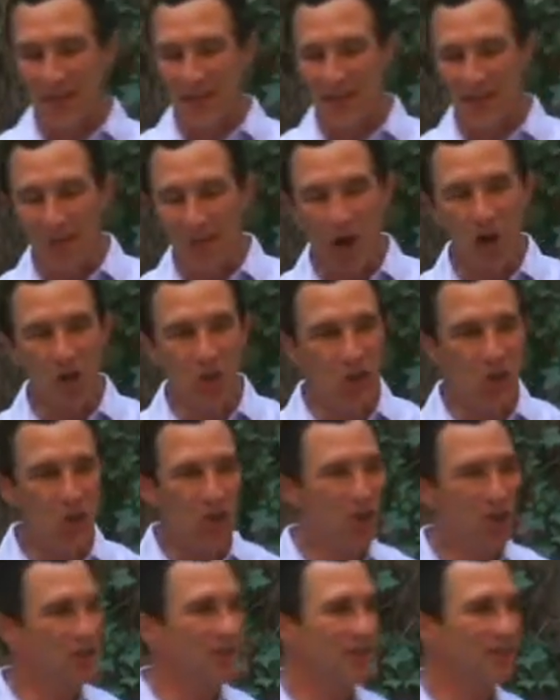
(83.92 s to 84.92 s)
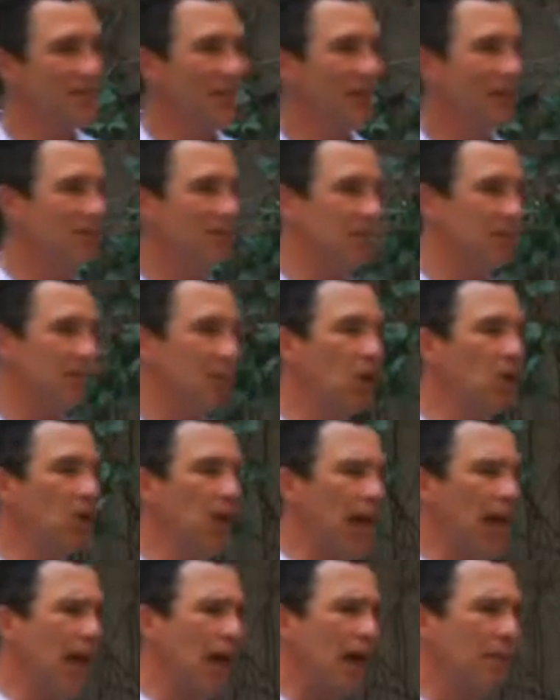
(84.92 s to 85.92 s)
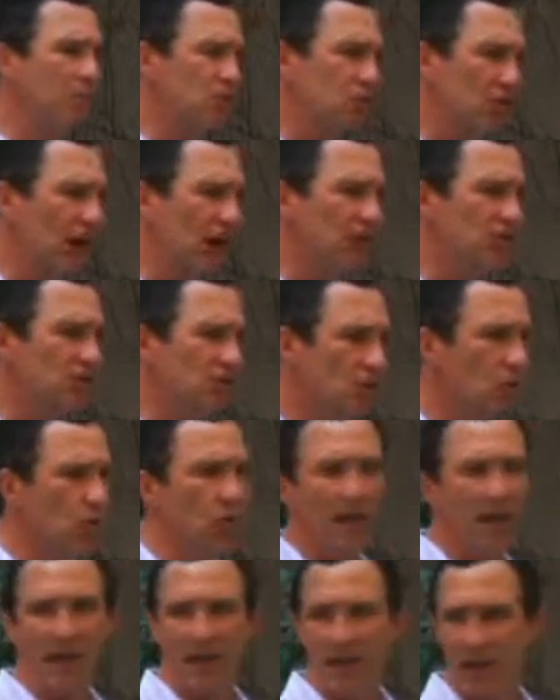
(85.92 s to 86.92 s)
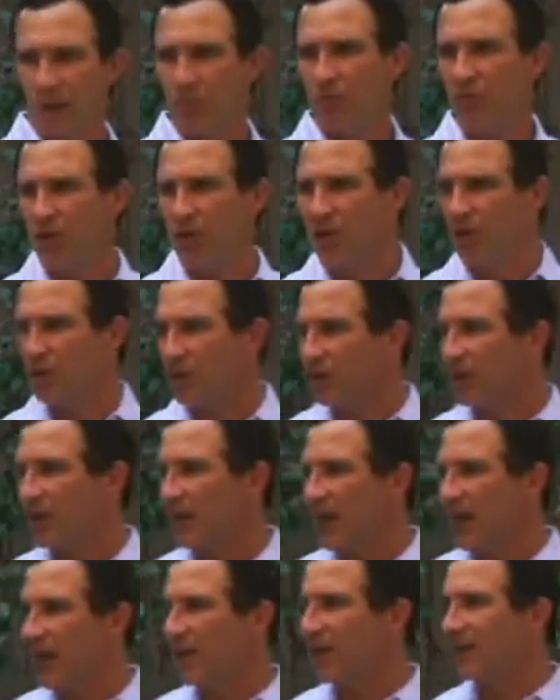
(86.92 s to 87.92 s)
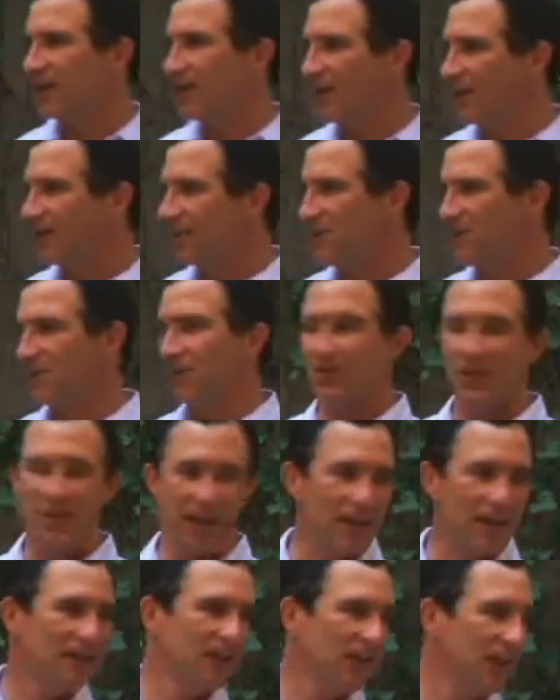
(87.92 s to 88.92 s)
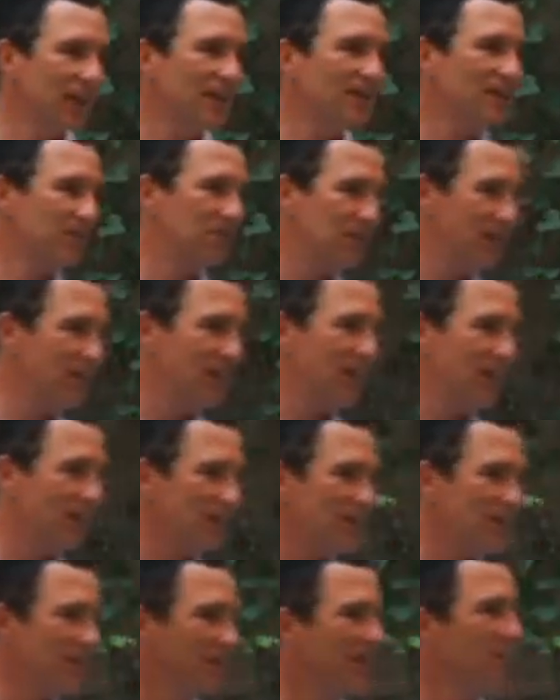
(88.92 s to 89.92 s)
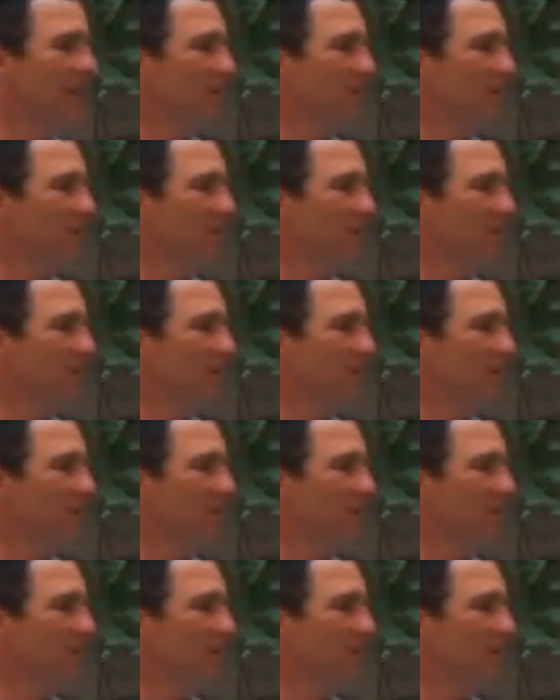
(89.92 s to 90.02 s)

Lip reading: Smoker tells people, oh yeah, I'm trying to quit. I'm really working on it, and they've been doing that in the last 3 years.